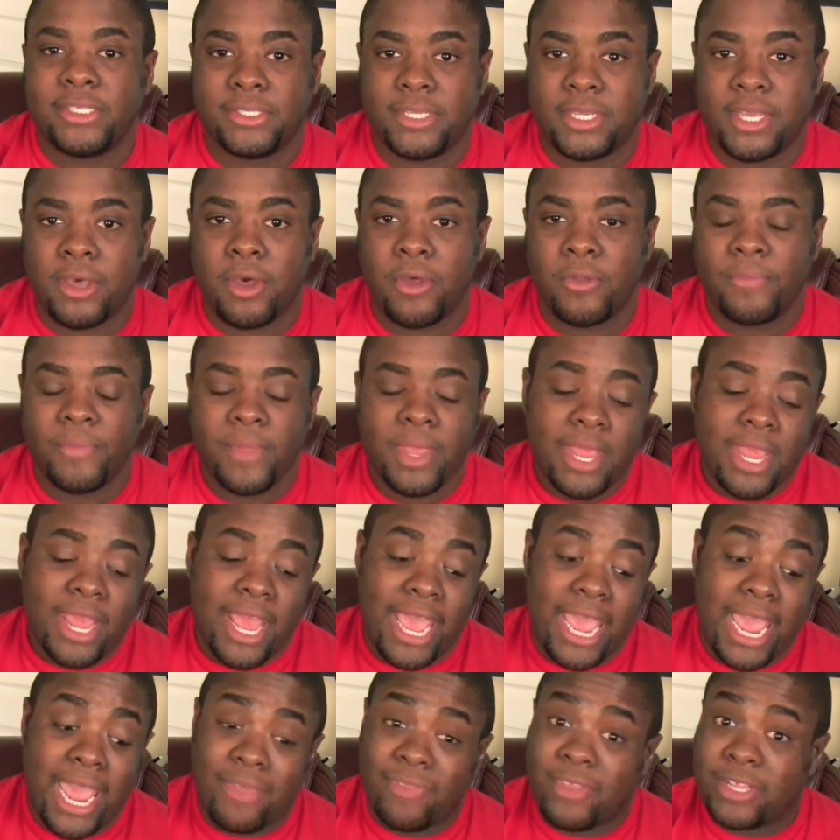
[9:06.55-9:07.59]
Tilt
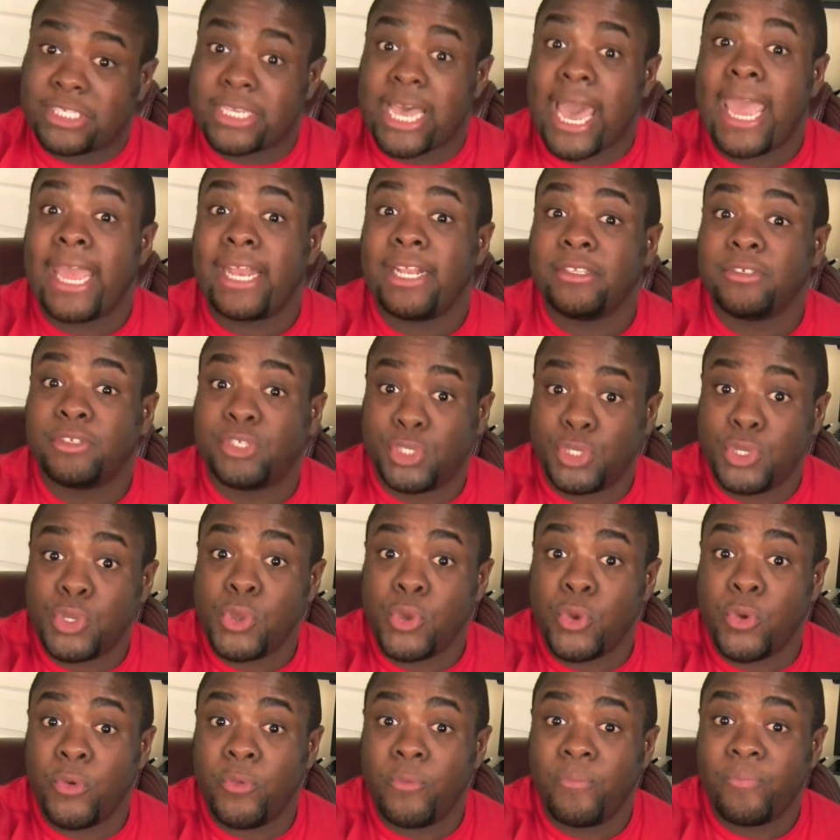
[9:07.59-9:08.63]
and the Titan
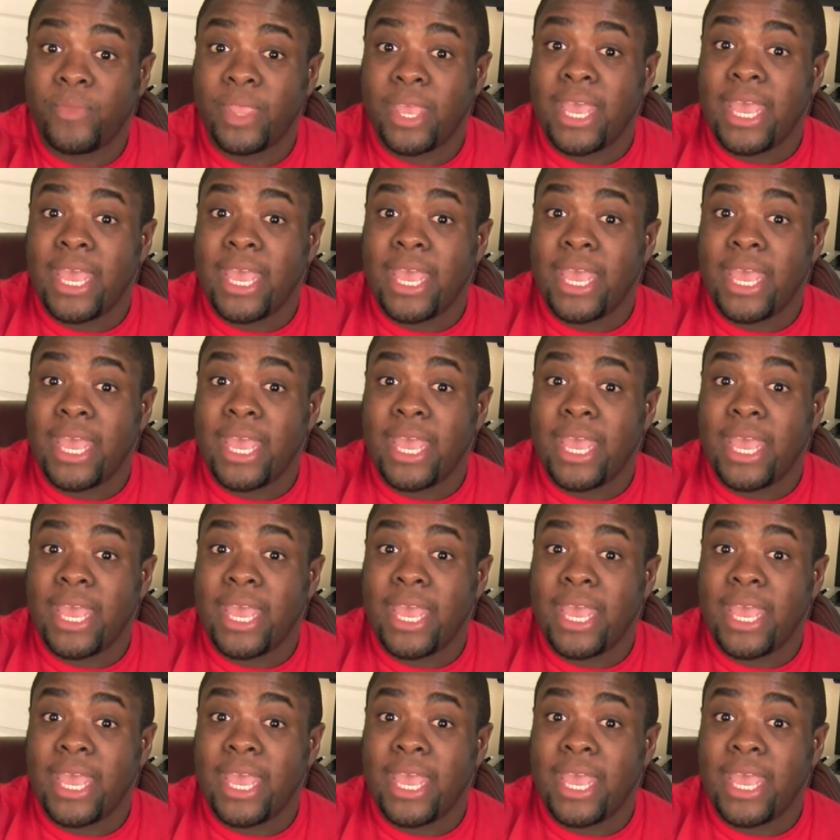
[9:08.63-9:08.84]
2,